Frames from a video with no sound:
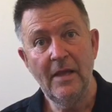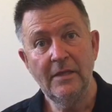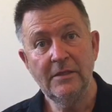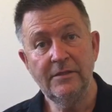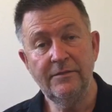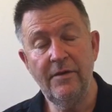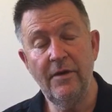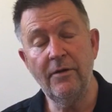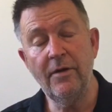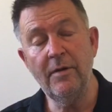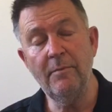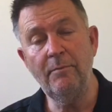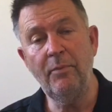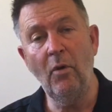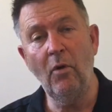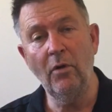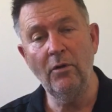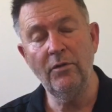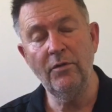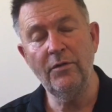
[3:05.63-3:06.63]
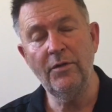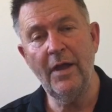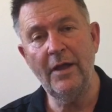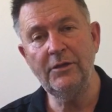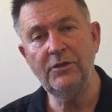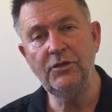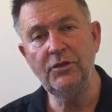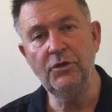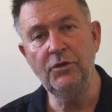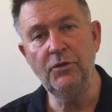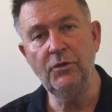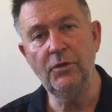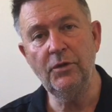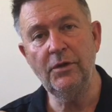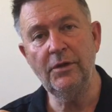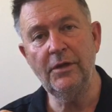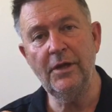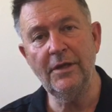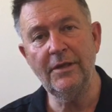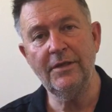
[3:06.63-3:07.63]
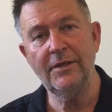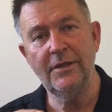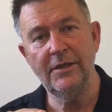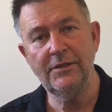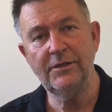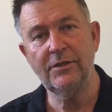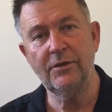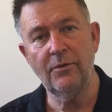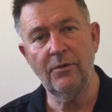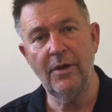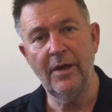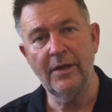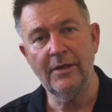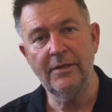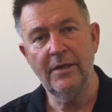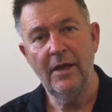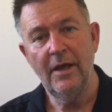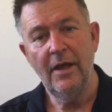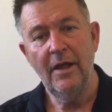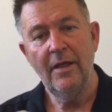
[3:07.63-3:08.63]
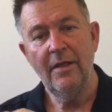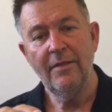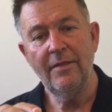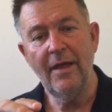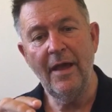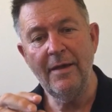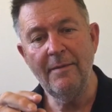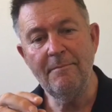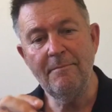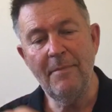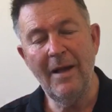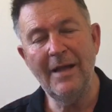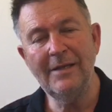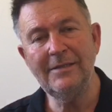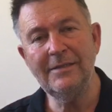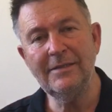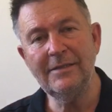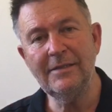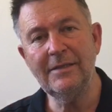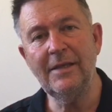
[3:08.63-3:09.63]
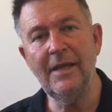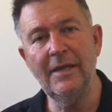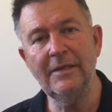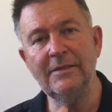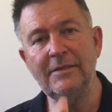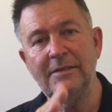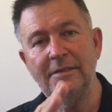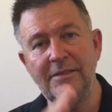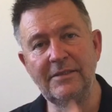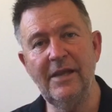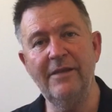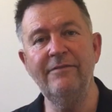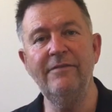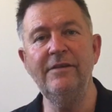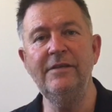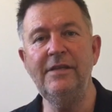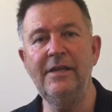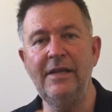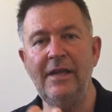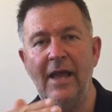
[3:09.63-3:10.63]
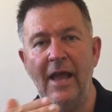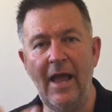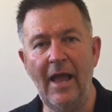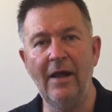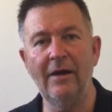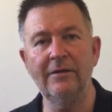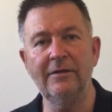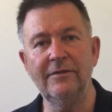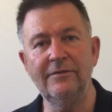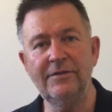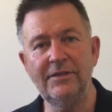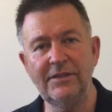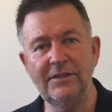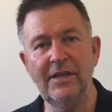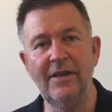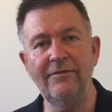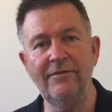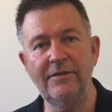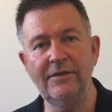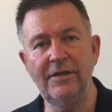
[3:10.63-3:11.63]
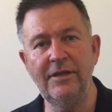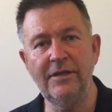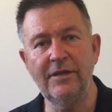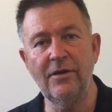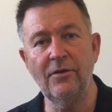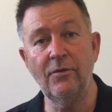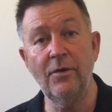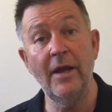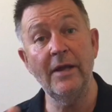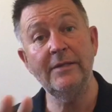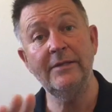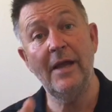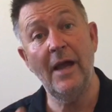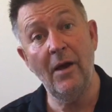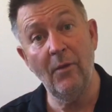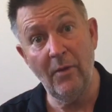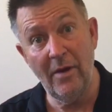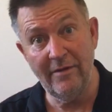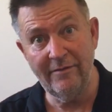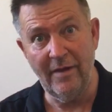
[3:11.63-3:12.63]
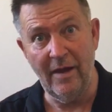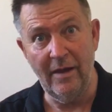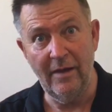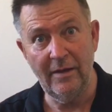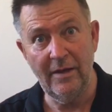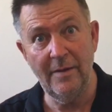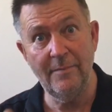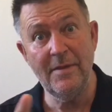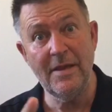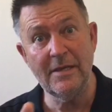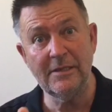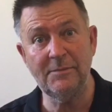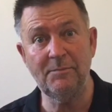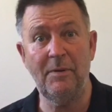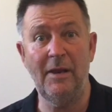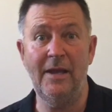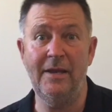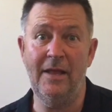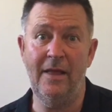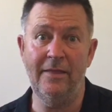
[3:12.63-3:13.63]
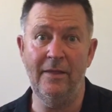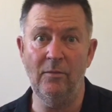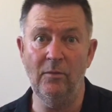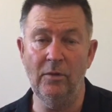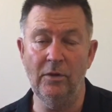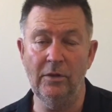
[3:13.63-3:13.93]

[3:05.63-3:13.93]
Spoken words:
It's very important that you get this correct. They must get 70 out of 70 correct. However, let me explain how that